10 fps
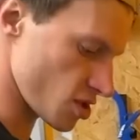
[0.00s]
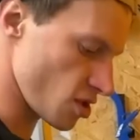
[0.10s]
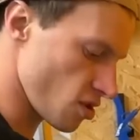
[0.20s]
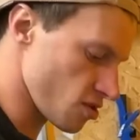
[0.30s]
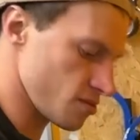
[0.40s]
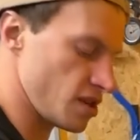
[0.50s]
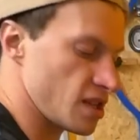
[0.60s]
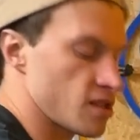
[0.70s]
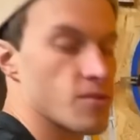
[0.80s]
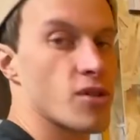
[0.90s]
no
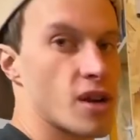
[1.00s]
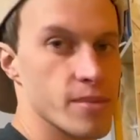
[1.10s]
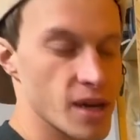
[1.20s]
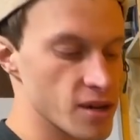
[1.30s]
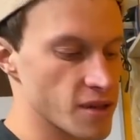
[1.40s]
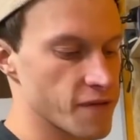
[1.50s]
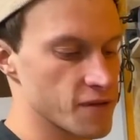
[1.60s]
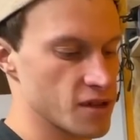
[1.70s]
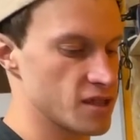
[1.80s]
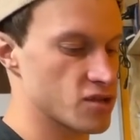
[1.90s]
need to worry about
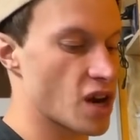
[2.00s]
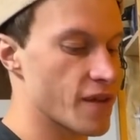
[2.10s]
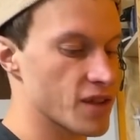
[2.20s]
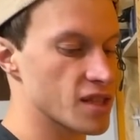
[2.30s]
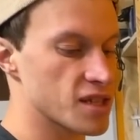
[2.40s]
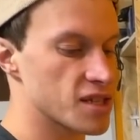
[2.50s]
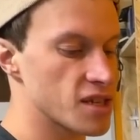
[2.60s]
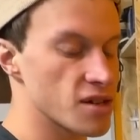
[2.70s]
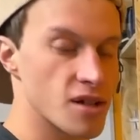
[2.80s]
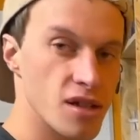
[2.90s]
driving the
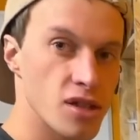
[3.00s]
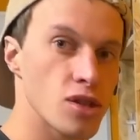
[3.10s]
seal